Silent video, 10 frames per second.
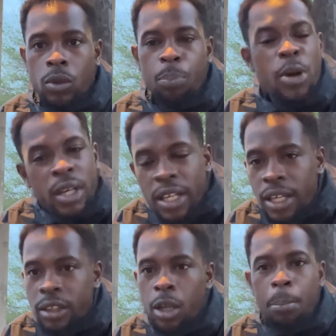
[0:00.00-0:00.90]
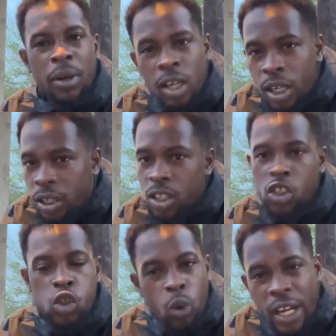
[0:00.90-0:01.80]
put in the blood, the
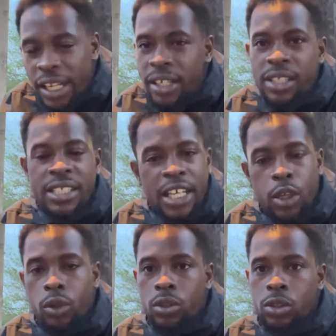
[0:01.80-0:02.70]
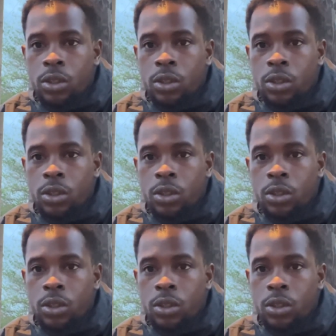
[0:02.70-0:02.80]
sweat, and the tears.